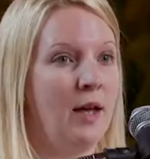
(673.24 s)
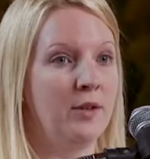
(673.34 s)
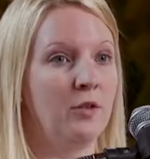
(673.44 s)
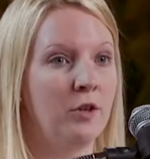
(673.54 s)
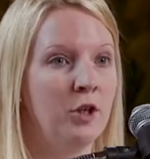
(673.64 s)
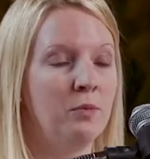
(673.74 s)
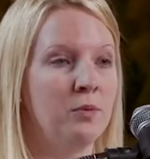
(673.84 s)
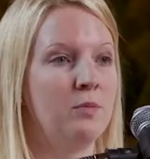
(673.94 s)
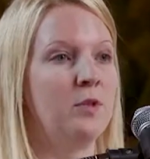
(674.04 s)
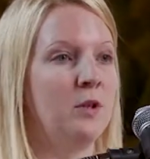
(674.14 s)
as a group,
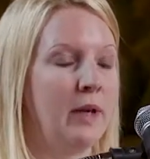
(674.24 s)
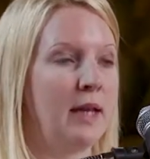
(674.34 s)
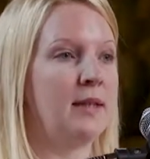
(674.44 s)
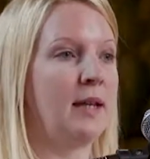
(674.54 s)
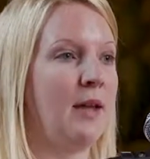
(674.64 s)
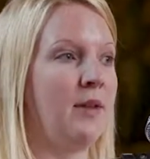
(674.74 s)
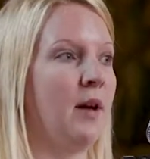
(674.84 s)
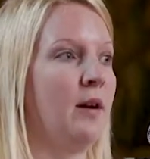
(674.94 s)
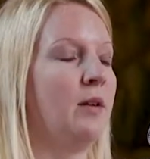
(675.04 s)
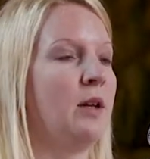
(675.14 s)
doing it
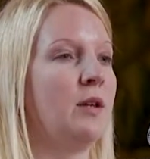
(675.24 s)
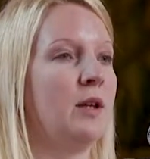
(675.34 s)
together.